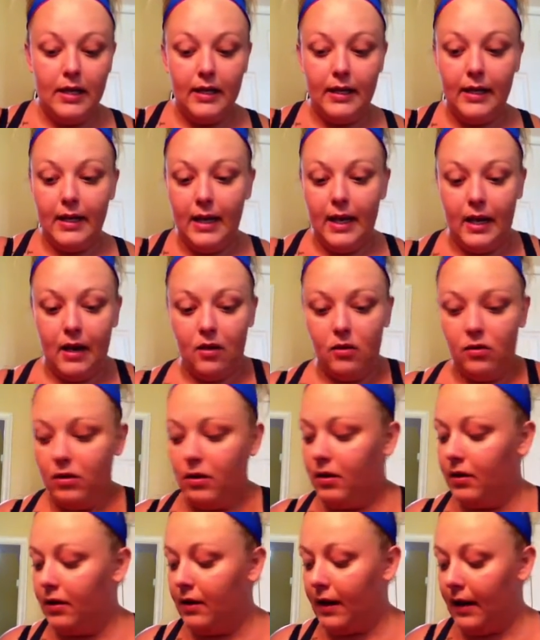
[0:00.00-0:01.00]
Now,
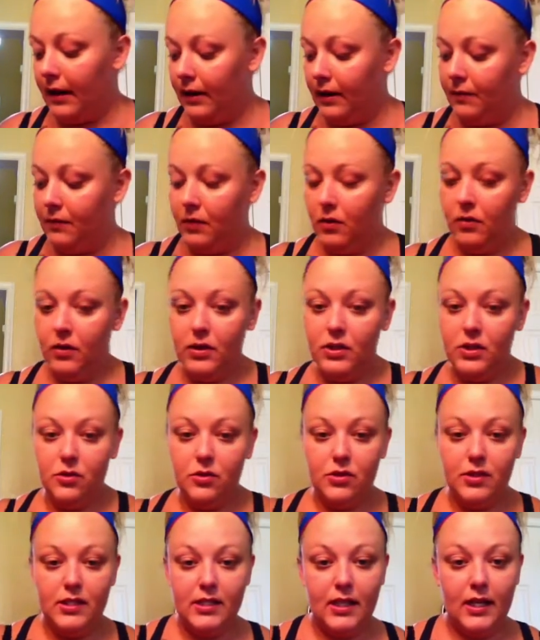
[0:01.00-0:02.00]
I'm going to
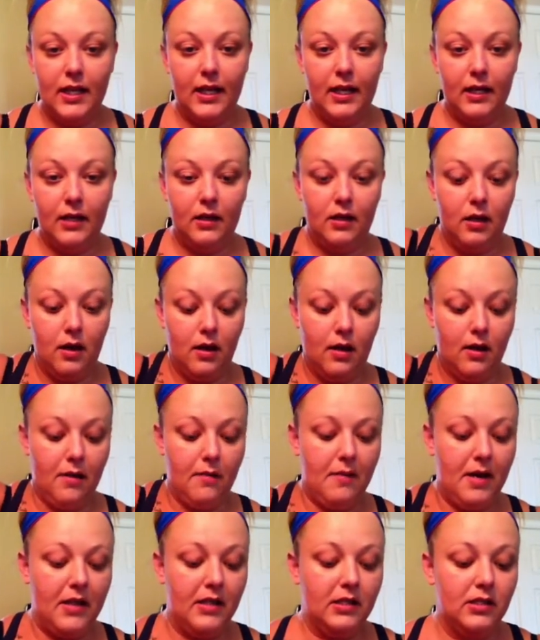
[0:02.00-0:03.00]
take,
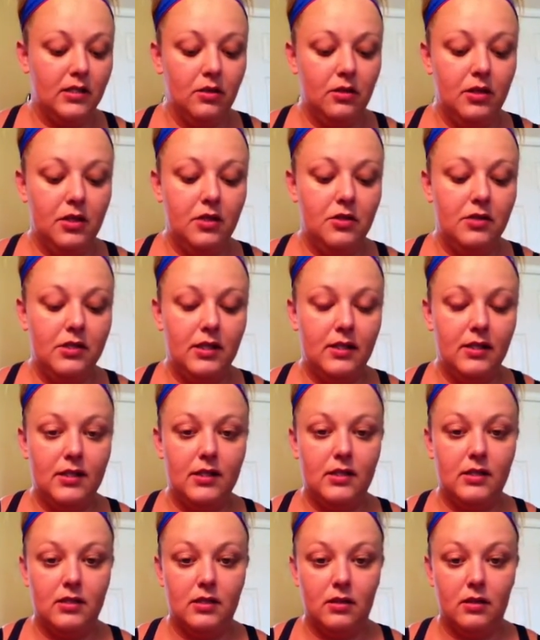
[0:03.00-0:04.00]
I started using
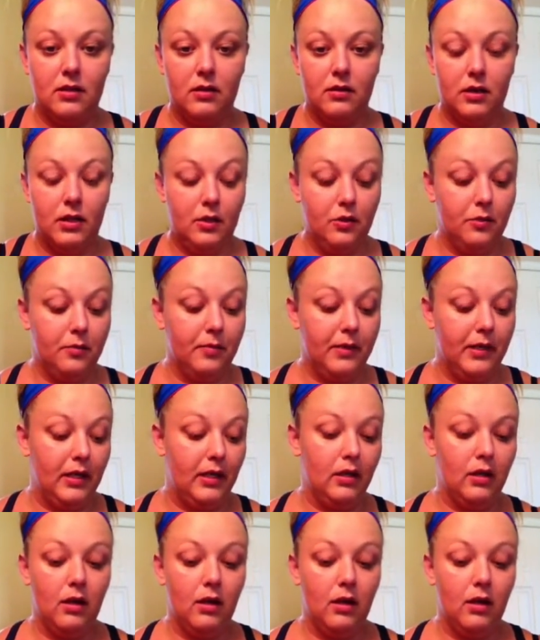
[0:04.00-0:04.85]
this a little bit.